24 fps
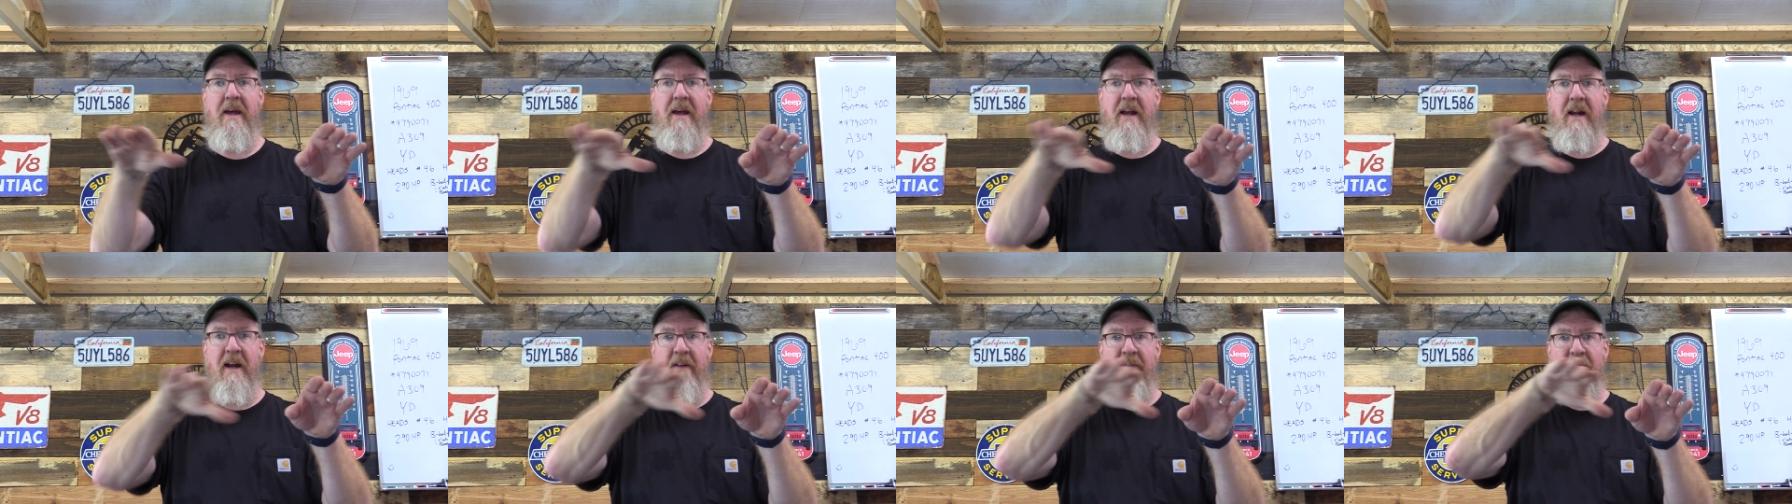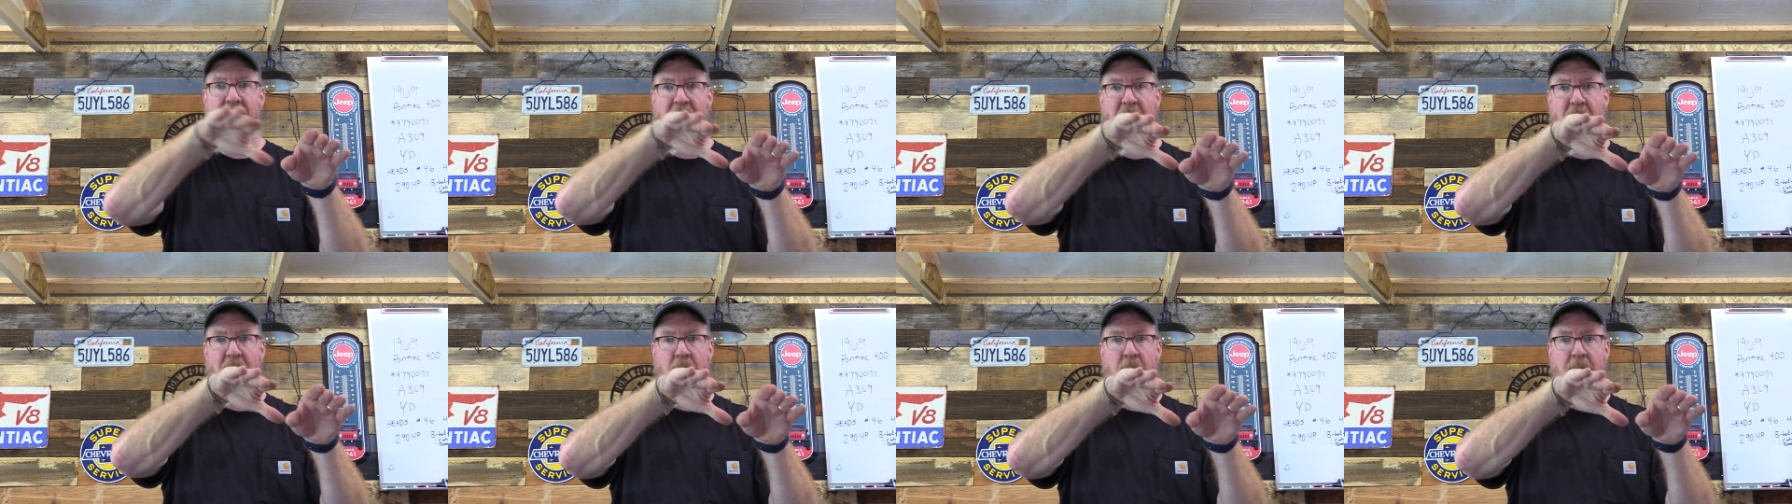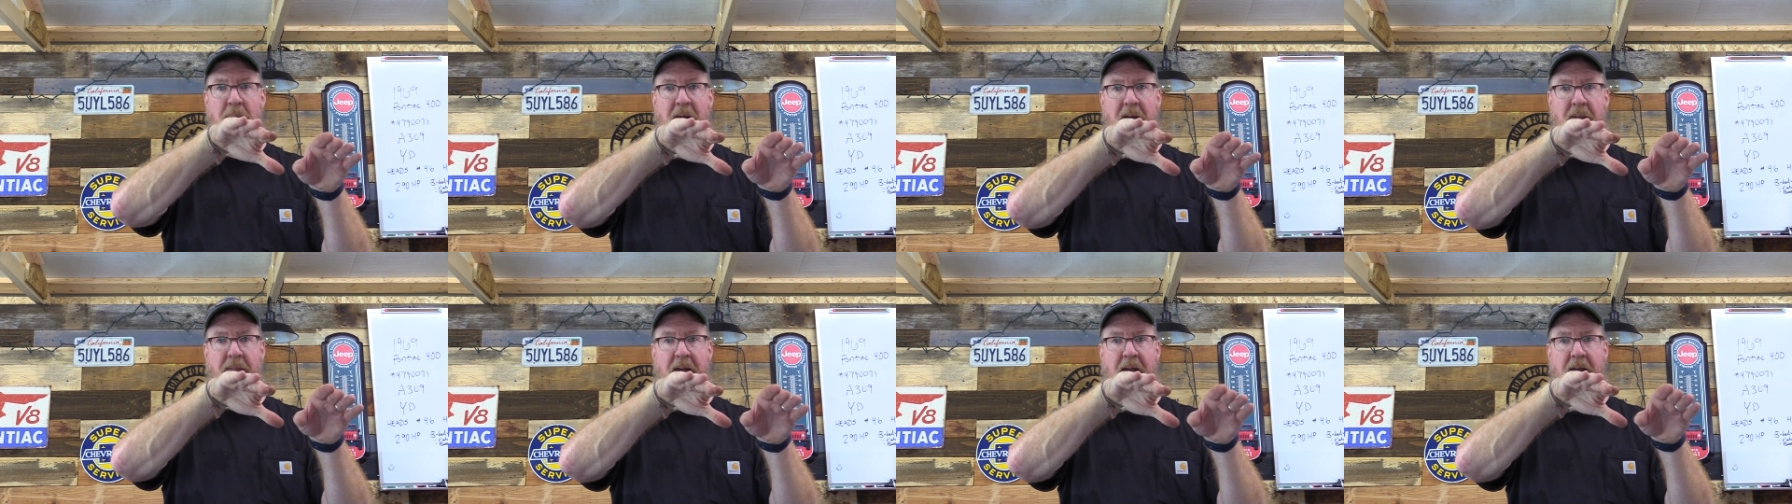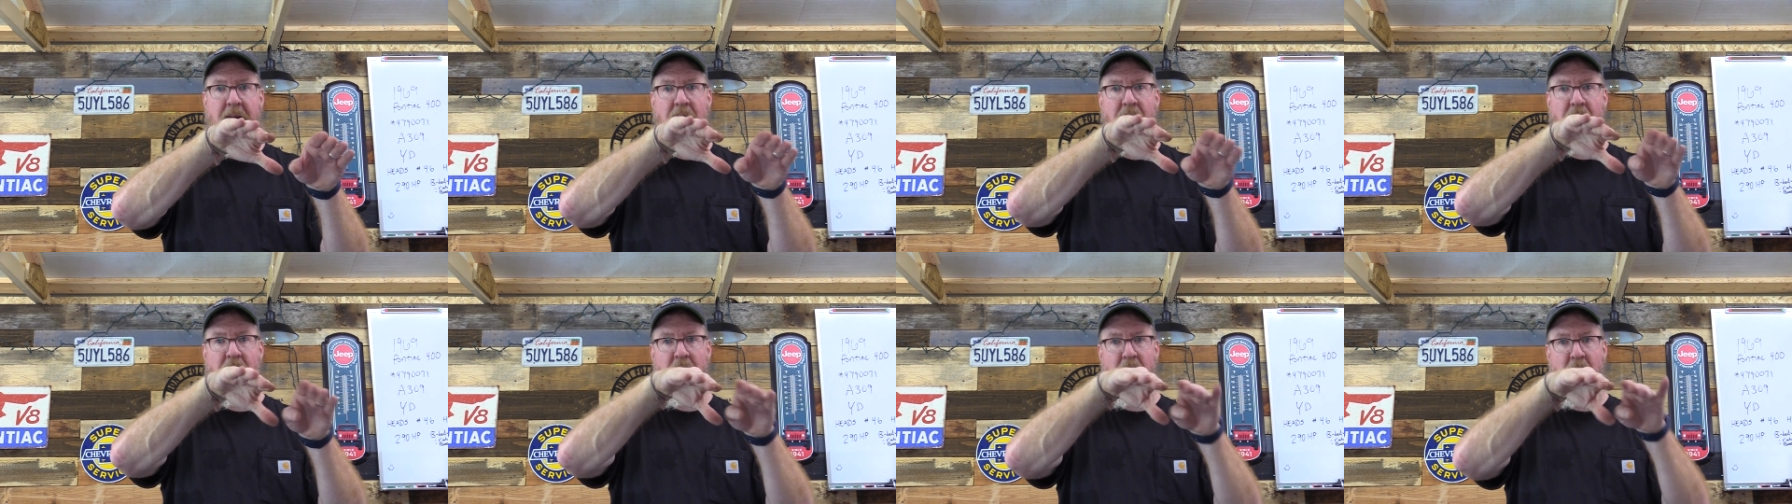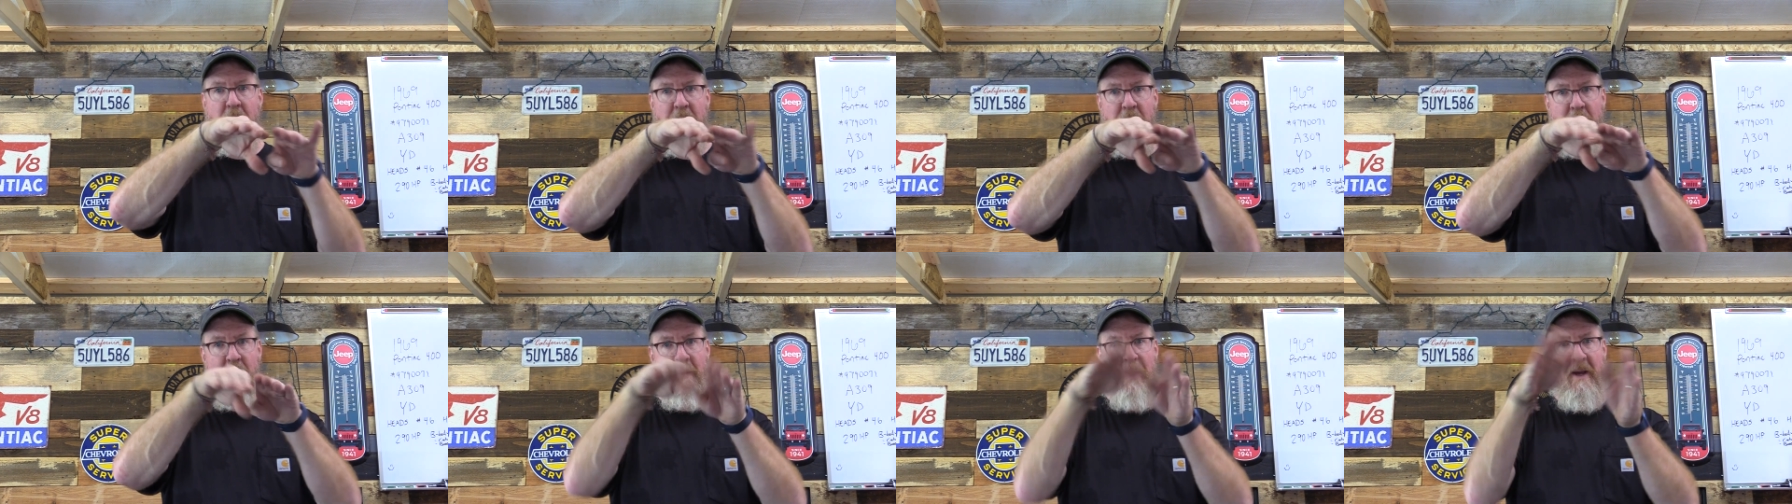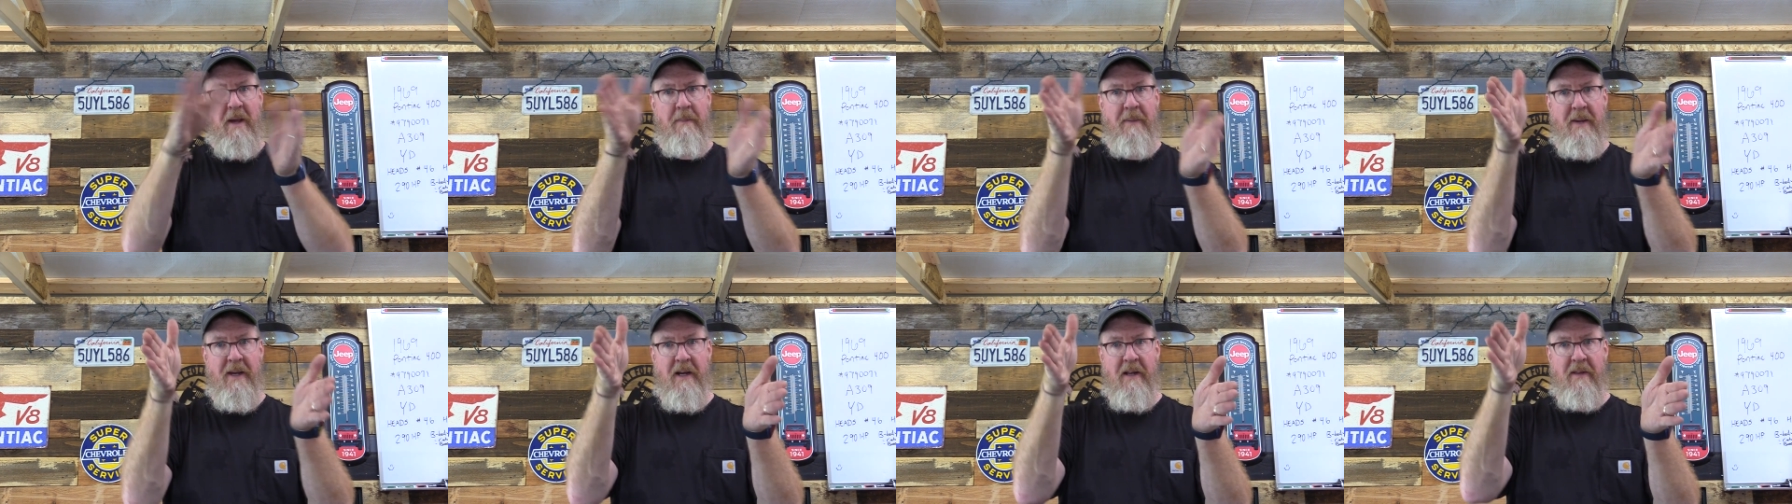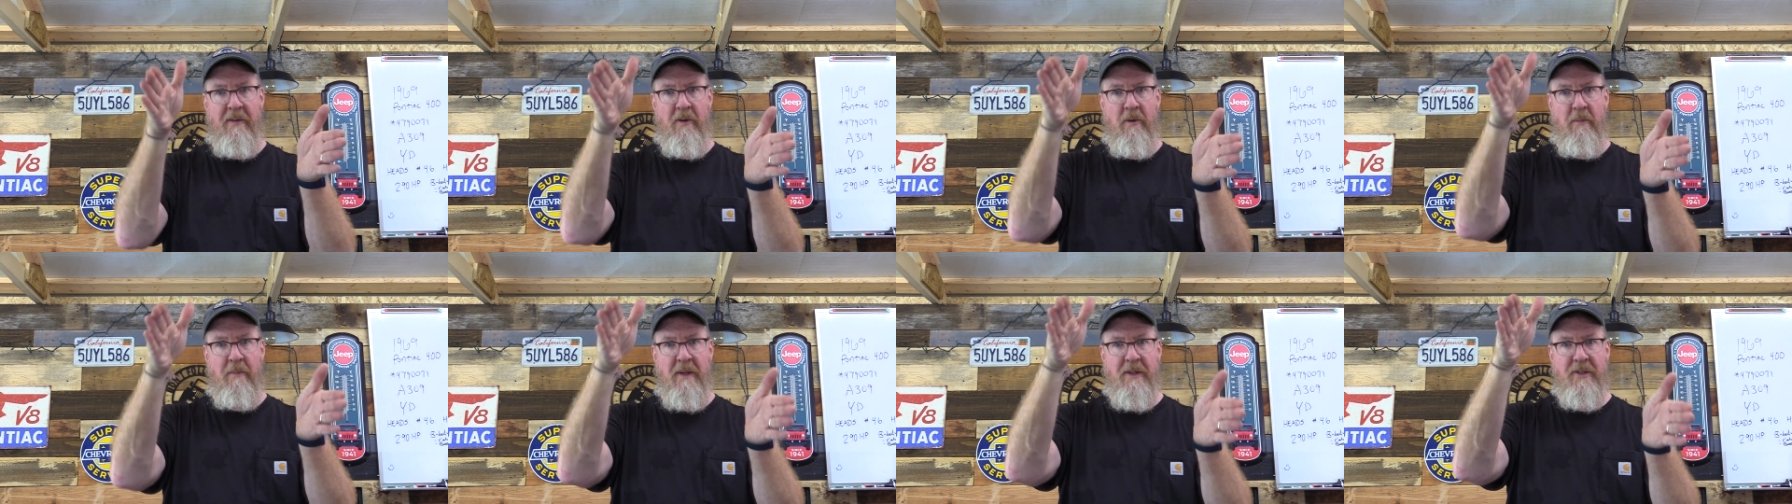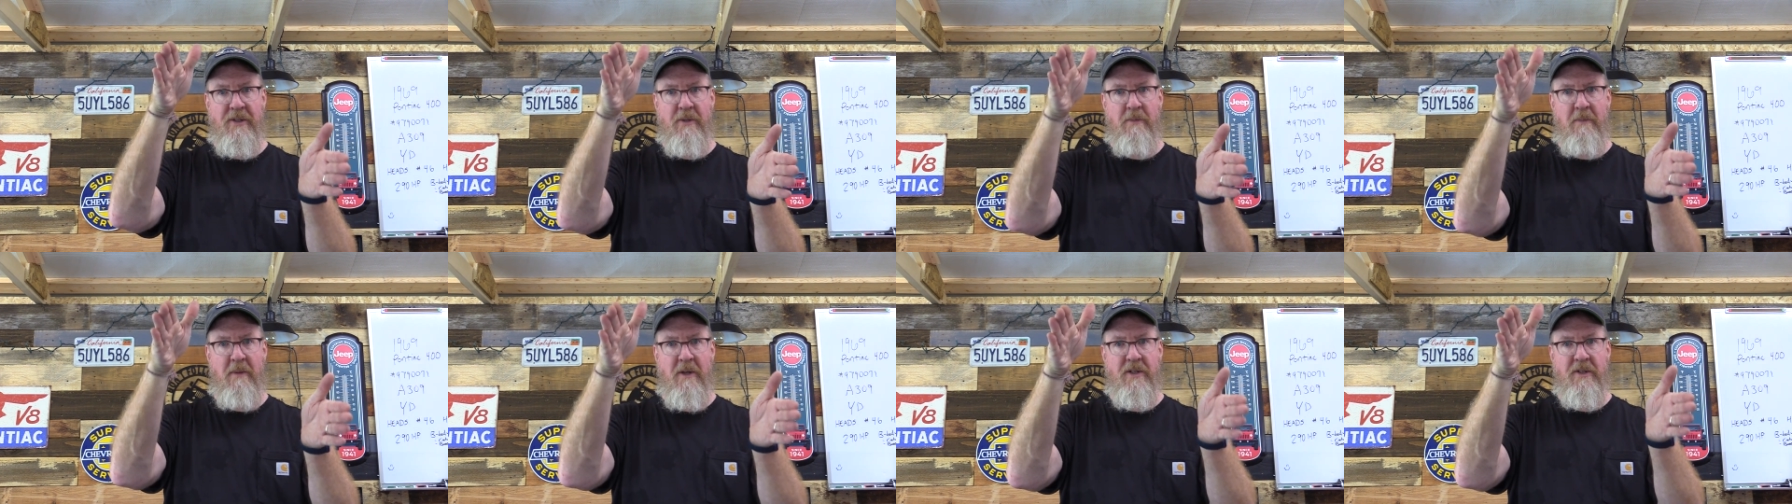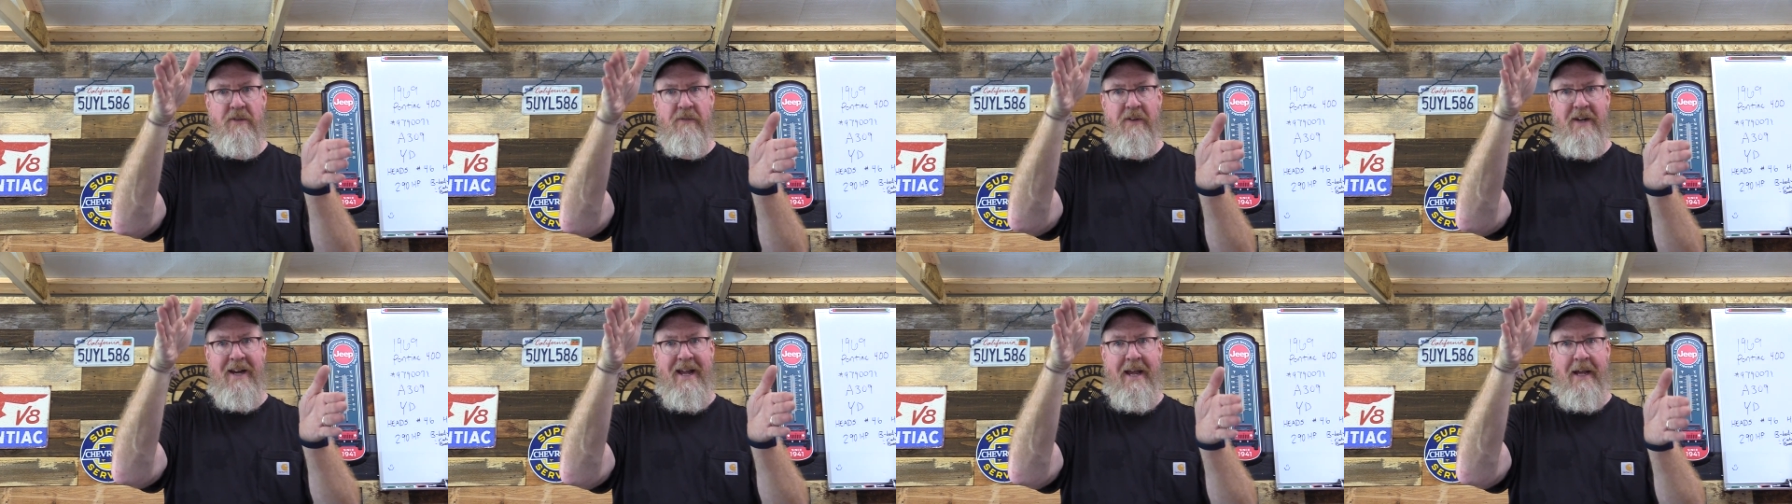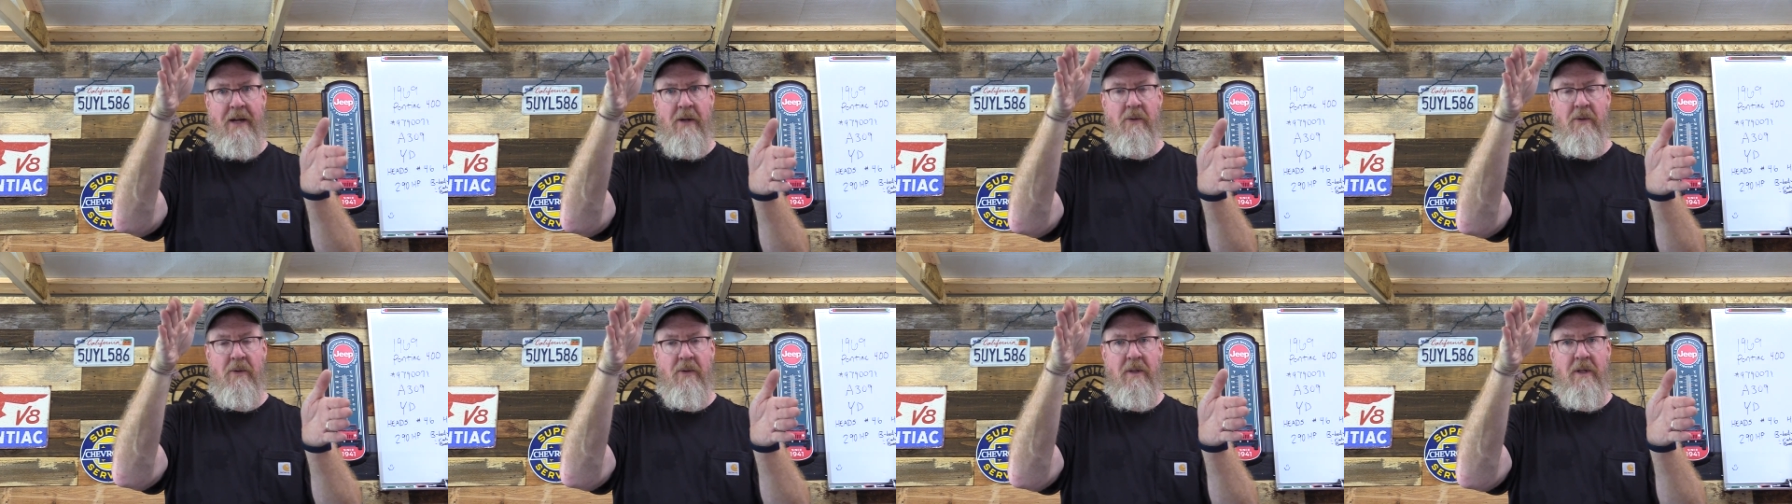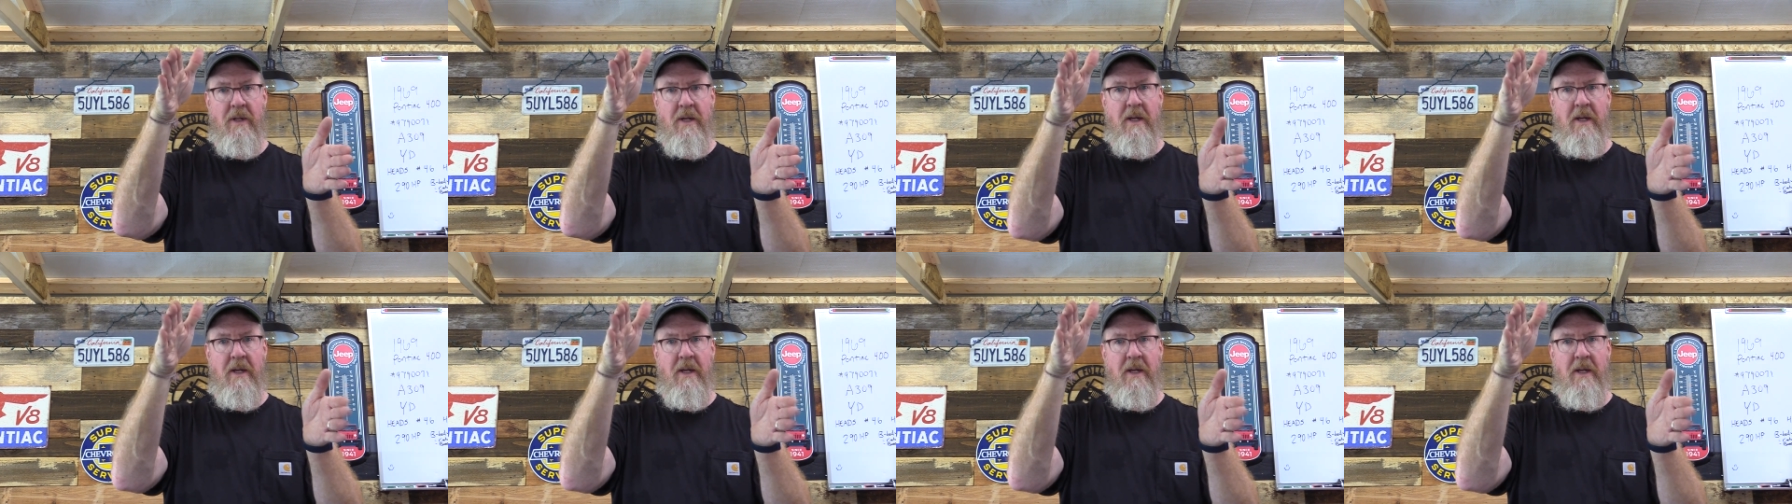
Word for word: And if you're over by that curb, you may be at a little bit too much of an angle.